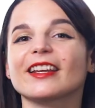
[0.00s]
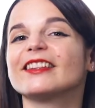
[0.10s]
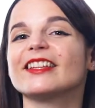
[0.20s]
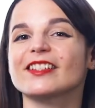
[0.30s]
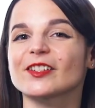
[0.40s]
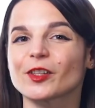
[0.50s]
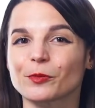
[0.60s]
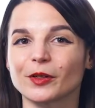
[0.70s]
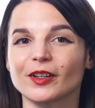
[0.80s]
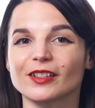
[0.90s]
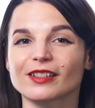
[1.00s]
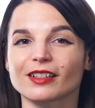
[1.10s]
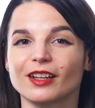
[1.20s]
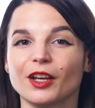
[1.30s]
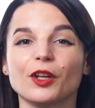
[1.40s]
and listen to the words.
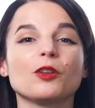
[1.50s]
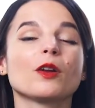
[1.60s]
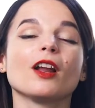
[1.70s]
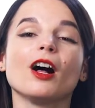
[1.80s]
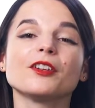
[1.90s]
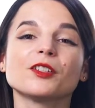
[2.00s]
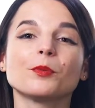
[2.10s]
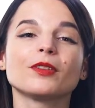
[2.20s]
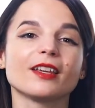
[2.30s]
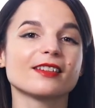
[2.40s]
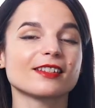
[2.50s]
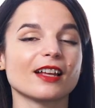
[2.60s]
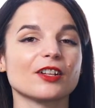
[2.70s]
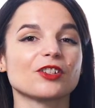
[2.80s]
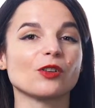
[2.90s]
You can also play the
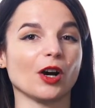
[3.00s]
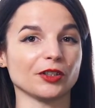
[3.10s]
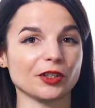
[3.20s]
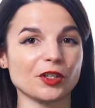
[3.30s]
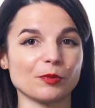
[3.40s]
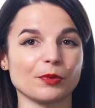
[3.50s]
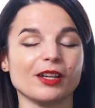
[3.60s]
slideshow on loop